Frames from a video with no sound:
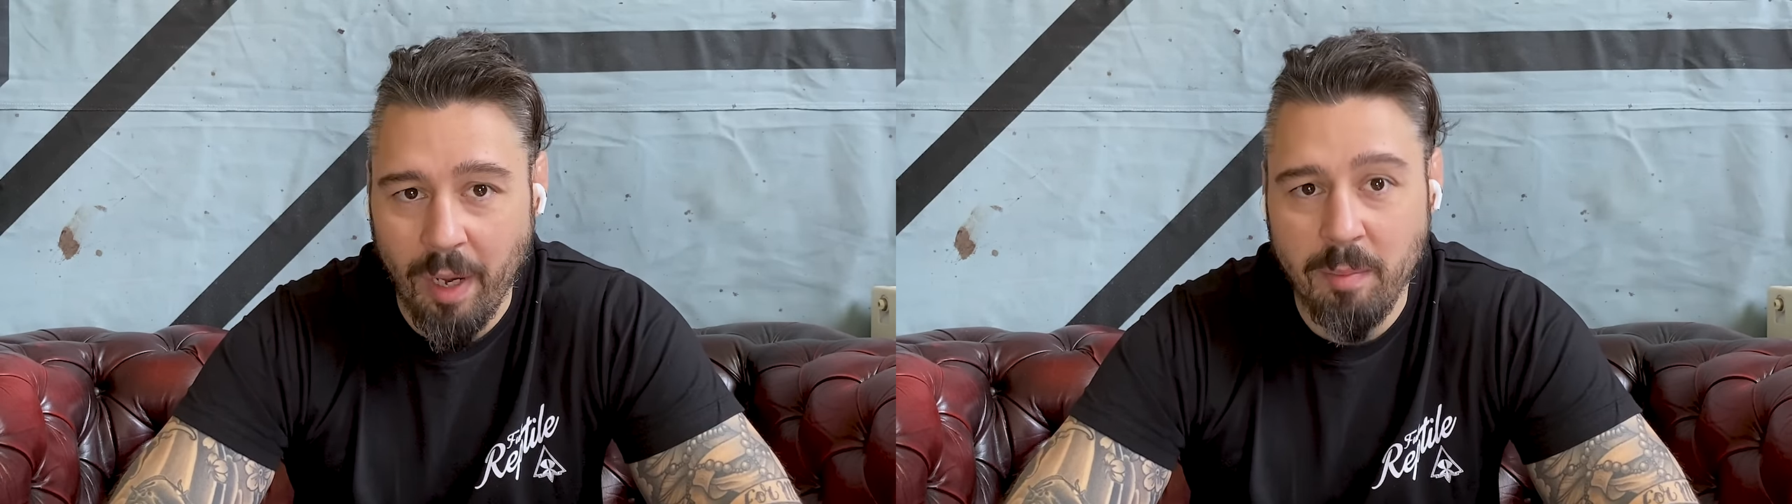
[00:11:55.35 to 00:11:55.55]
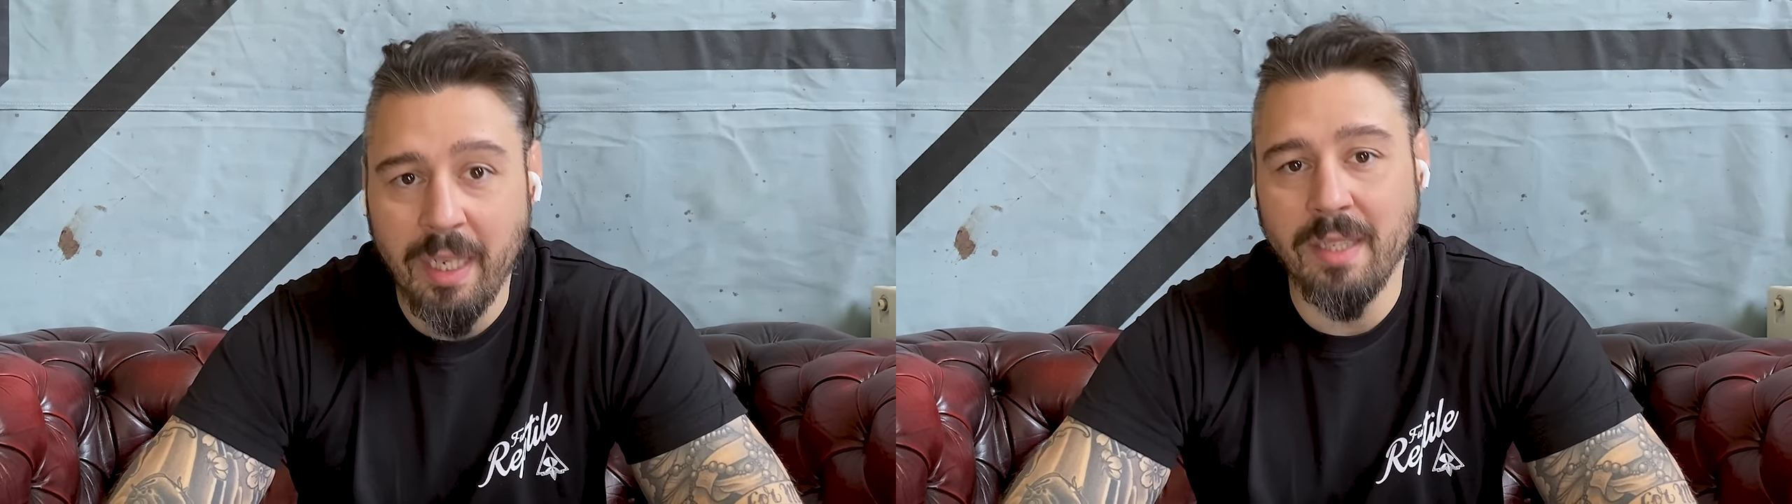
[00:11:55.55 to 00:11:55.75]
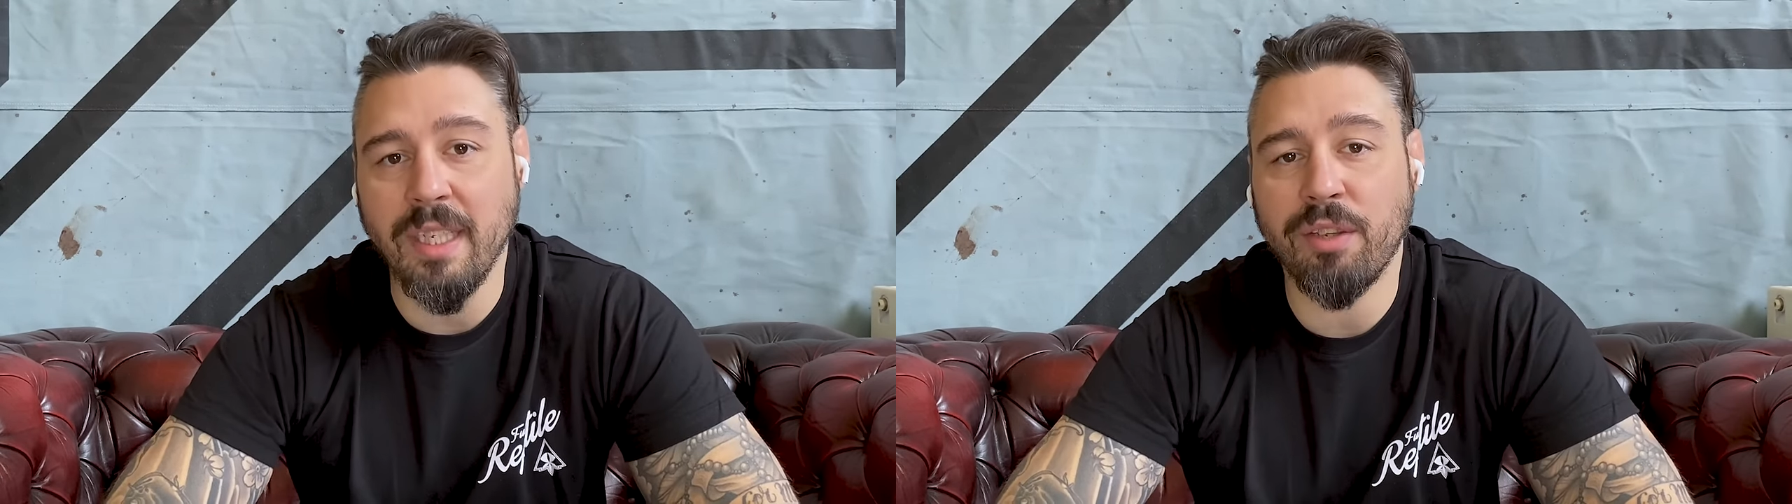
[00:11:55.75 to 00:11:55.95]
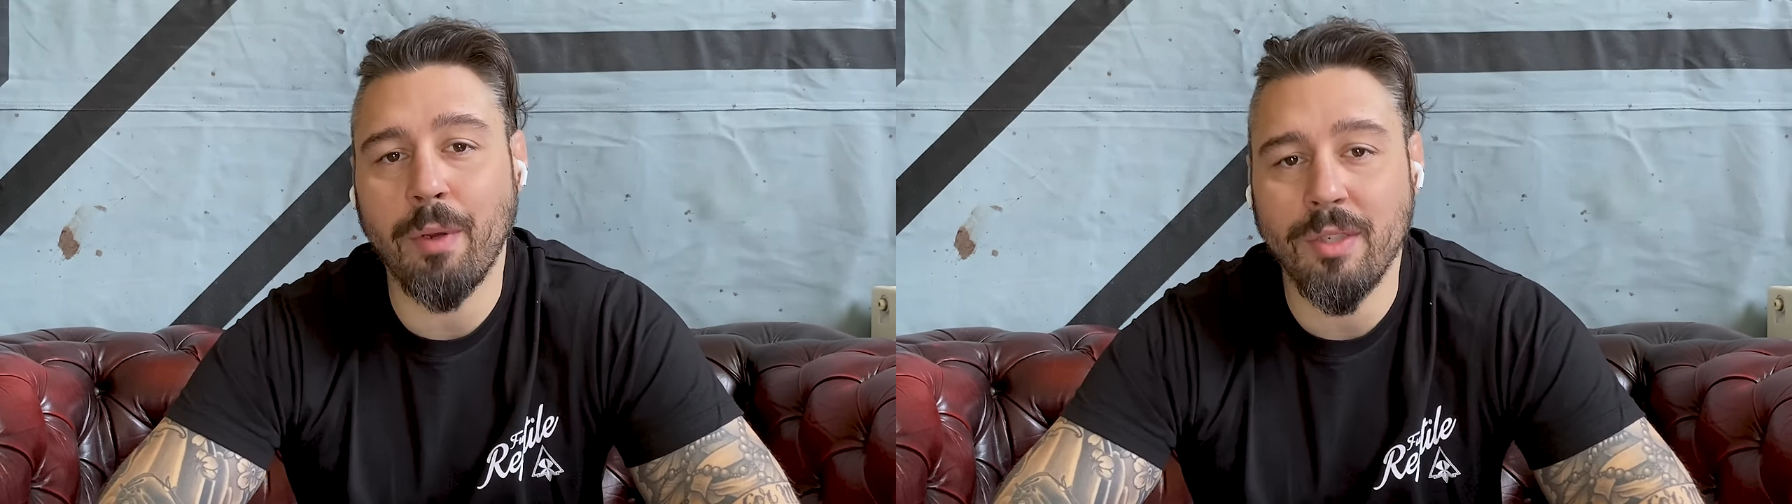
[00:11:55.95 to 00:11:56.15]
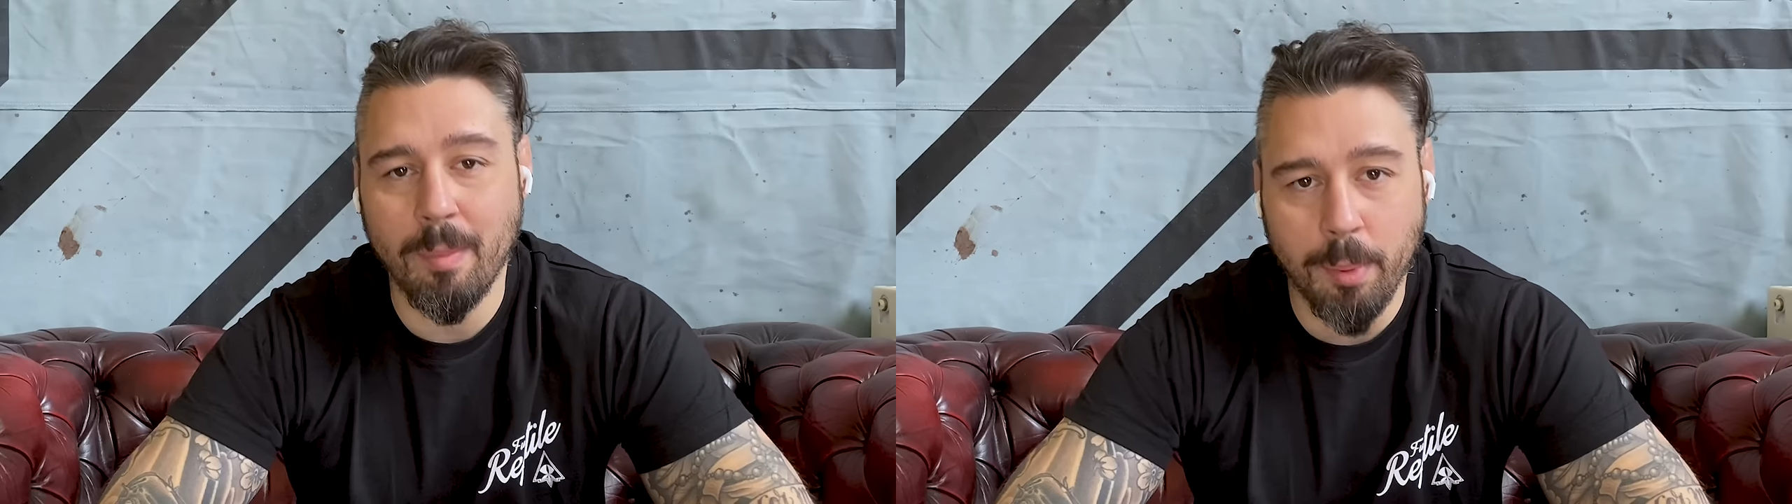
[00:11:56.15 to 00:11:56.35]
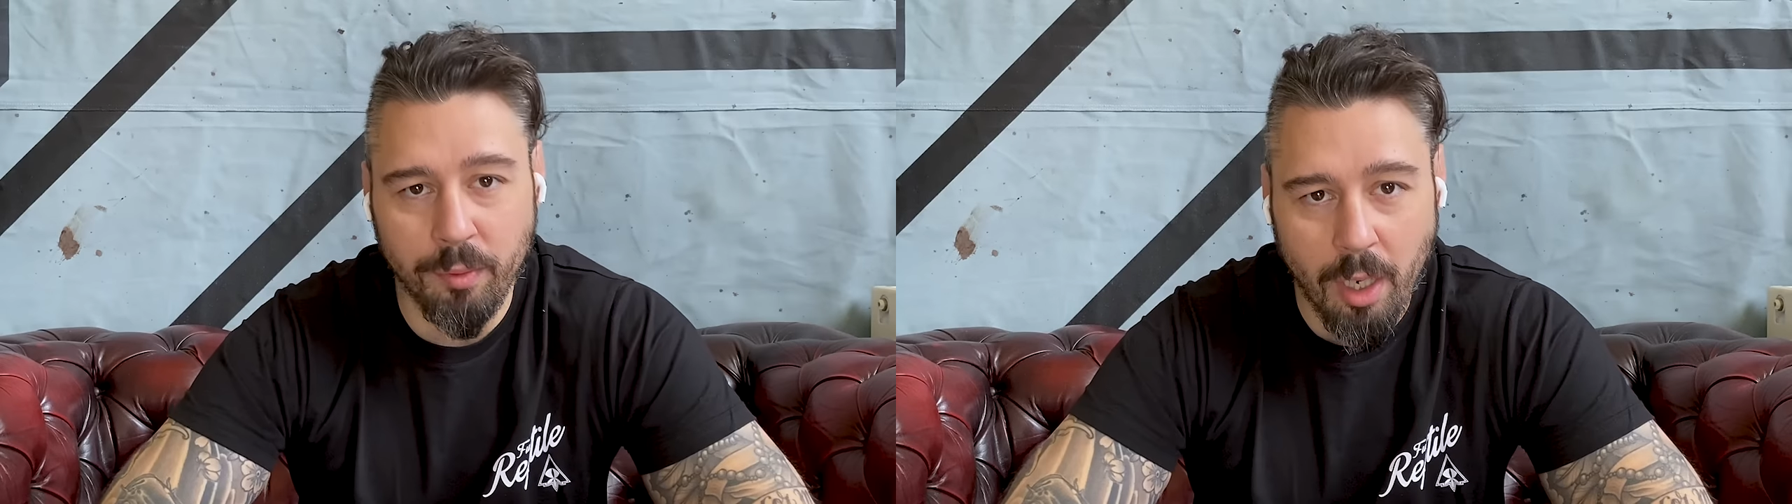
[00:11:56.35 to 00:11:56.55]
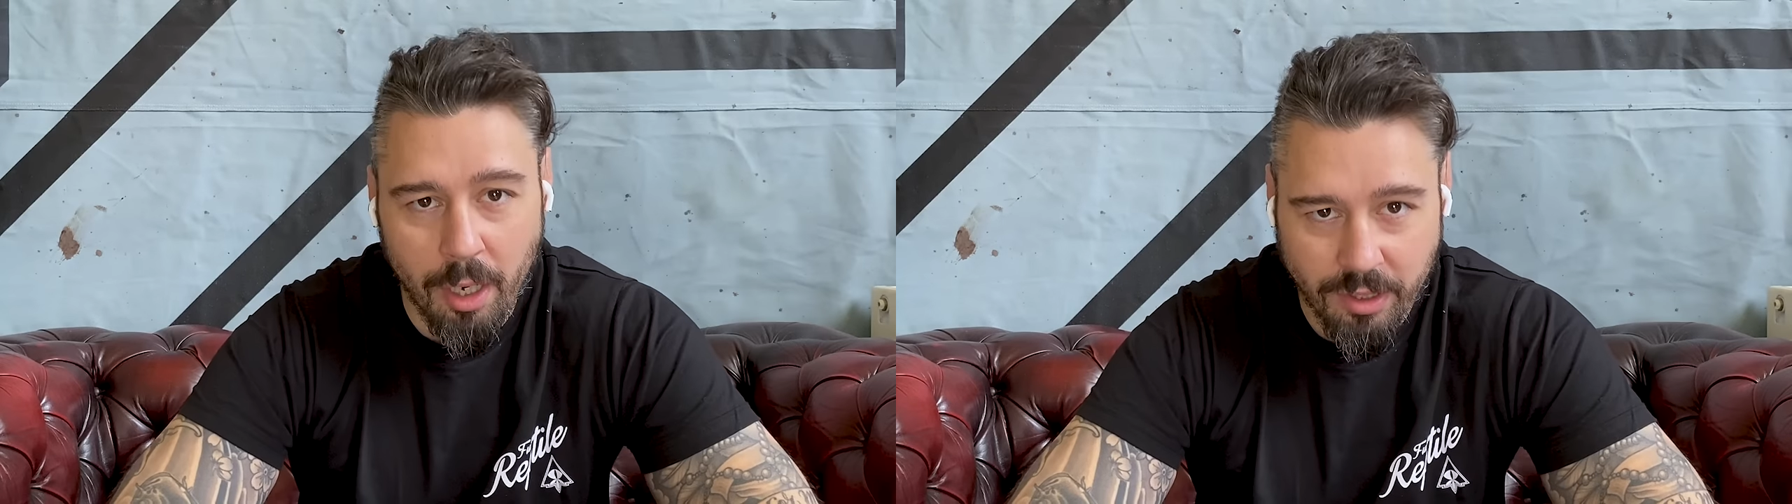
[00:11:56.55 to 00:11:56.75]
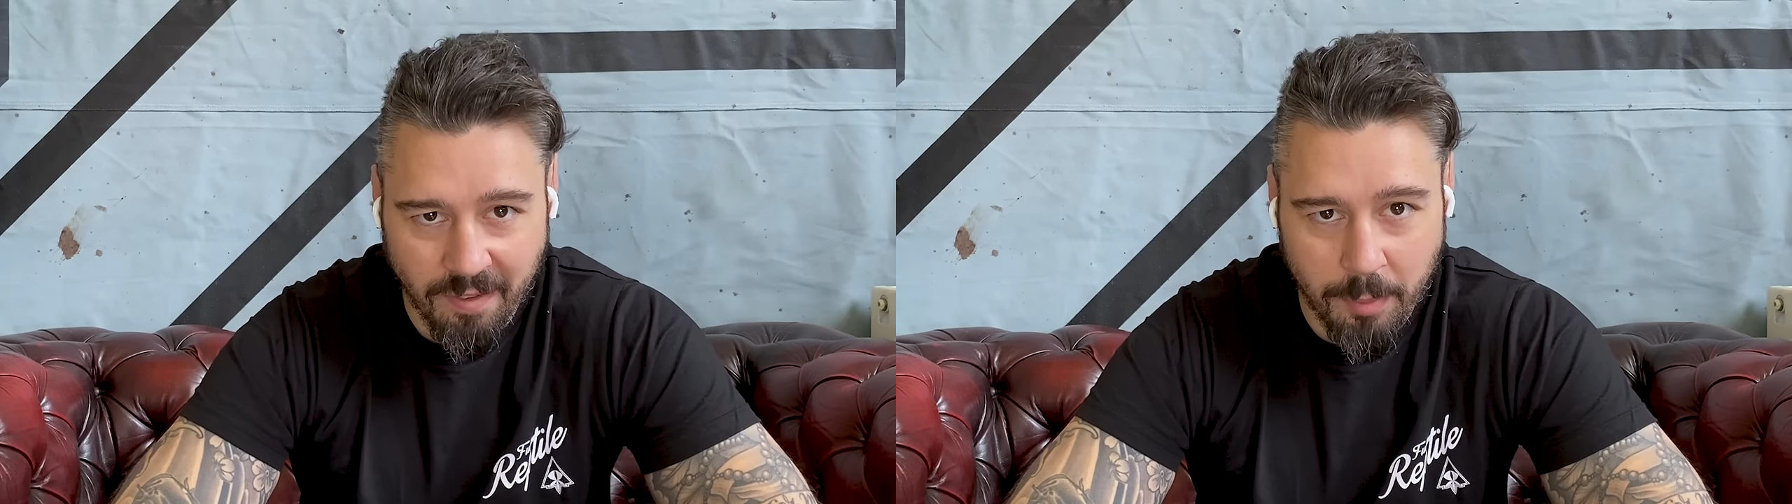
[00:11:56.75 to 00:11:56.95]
rate because he throws a barrage